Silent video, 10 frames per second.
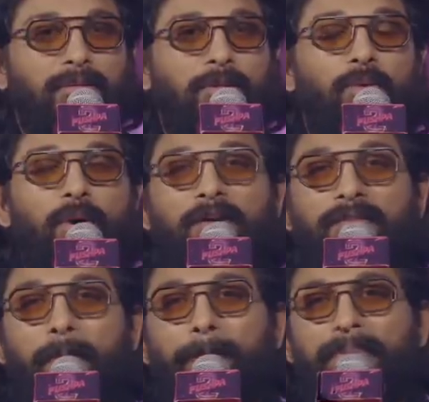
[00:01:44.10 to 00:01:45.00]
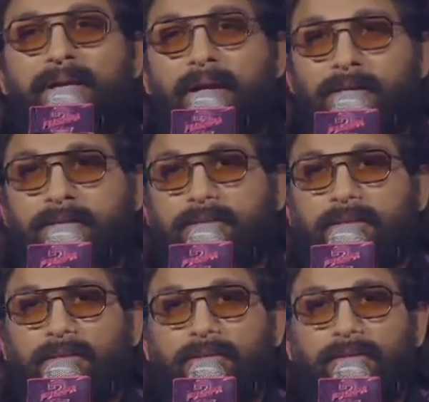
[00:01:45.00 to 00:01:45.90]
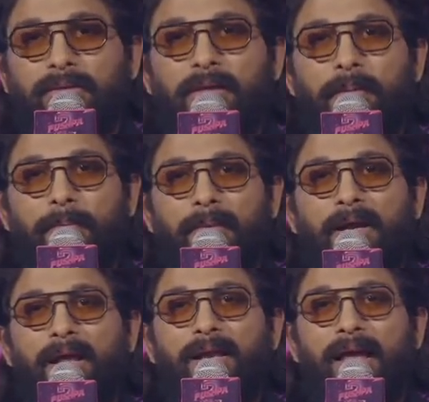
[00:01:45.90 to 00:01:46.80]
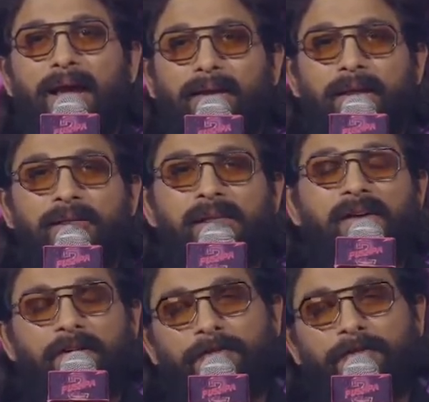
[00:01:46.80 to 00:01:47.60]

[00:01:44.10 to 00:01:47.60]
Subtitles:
with one of the biggest Malayali actors, our